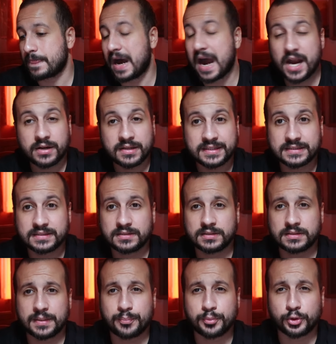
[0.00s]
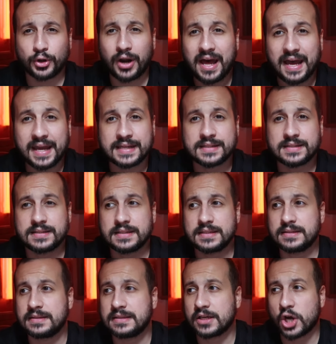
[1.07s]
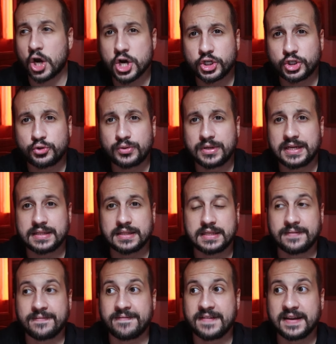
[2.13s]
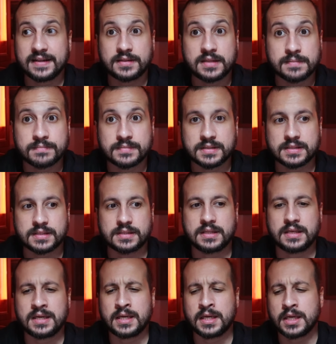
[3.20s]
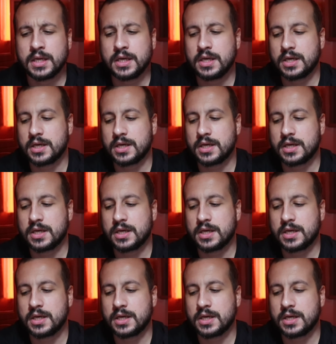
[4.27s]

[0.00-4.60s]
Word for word: Ireland, the pride, the, the country, the victims, the